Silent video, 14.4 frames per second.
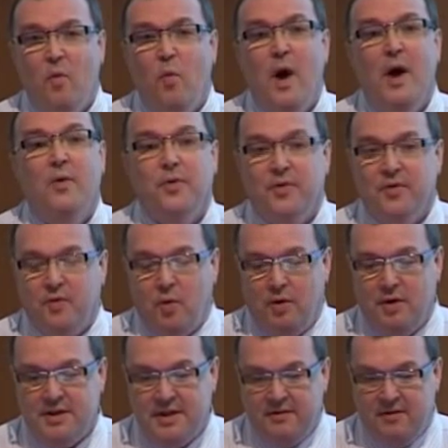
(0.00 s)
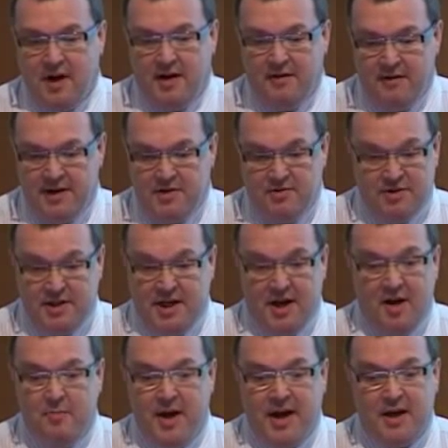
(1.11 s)
a wealth of quality of life literature
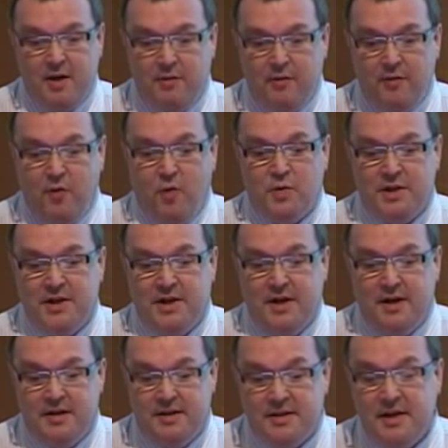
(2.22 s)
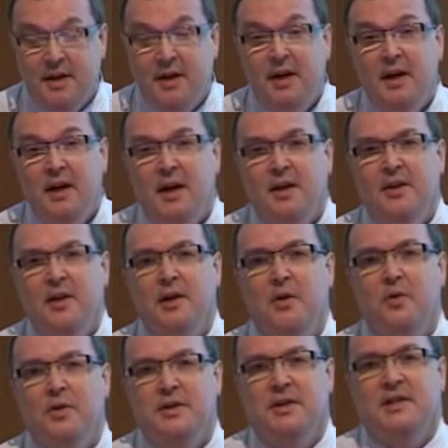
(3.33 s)
going back over 40 years that
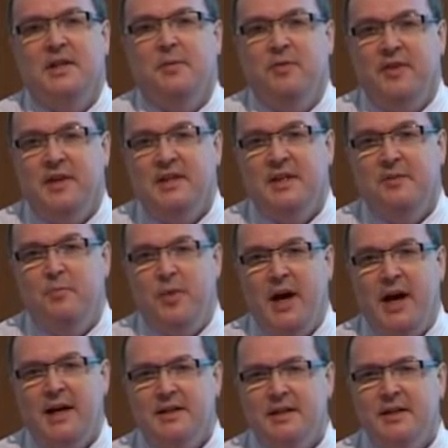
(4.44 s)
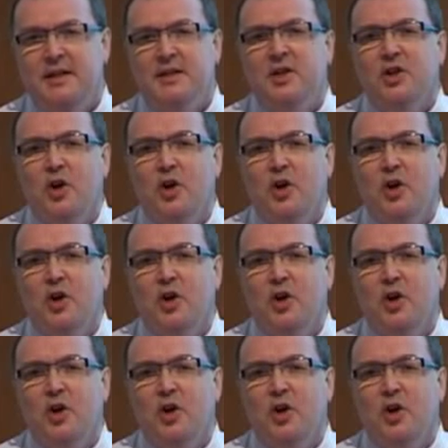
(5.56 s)
looks at some of these impacts, and it's a